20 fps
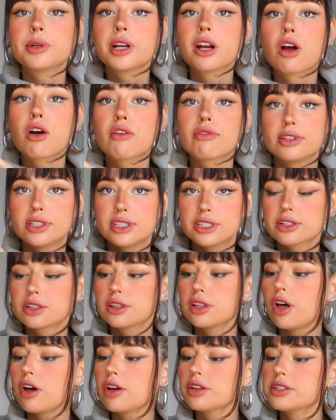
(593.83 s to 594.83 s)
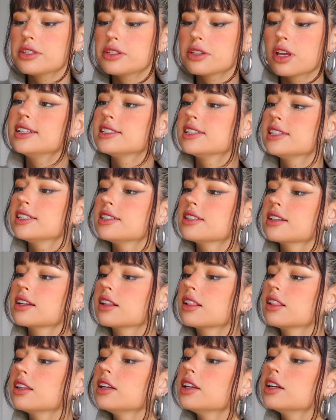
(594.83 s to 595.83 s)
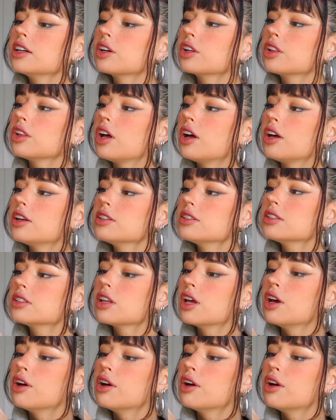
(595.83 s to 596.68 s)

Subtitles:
bit of this gloss. This is the clear gloss